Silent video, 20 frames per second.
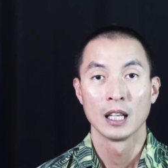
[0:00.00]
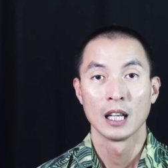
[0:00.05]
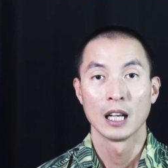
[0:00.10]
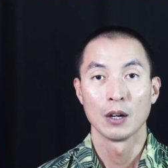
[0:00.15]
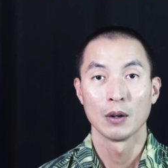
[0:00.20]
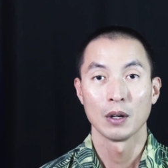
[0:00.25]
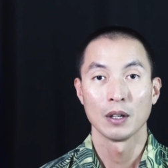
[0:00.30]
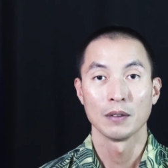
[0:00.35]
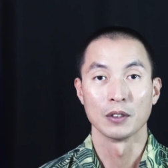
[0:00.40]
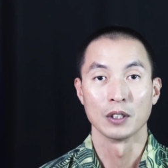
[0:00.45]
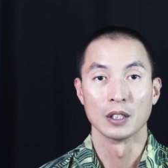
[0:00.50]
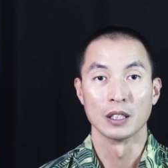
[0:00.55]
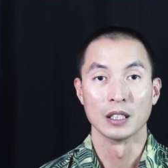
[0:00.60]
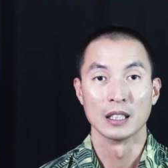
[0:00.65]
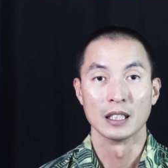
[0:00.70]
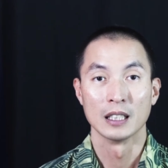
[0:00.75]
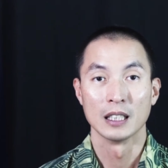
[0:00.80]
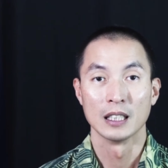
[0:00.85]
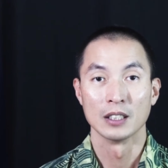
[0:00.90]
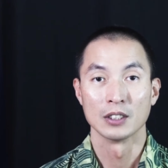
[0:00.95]

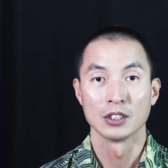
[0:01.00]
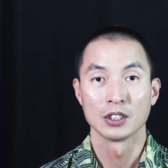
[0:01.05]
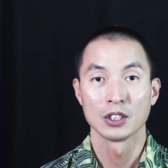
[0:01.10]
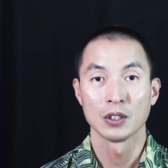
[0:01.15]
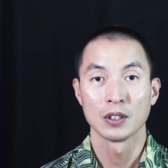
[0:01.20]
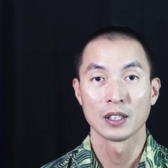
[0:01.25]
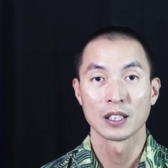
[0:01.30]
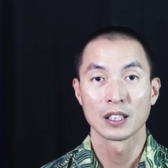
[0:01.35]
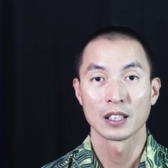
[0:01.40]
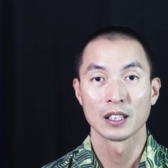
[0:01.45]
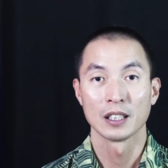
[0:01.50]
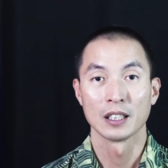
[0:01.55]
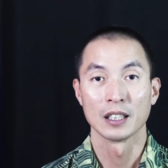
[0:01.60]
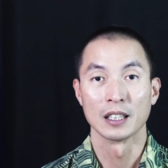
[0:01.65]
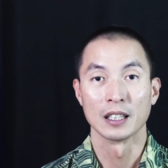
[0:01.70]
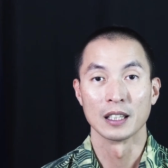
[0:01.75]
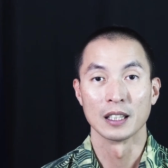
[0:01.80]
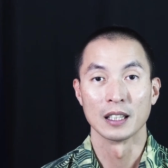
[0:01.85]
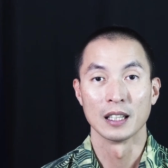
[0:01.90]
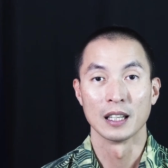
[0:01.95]
However, it is still
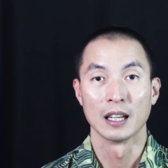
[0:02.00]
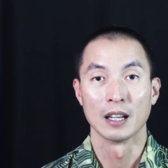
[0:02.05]
unclear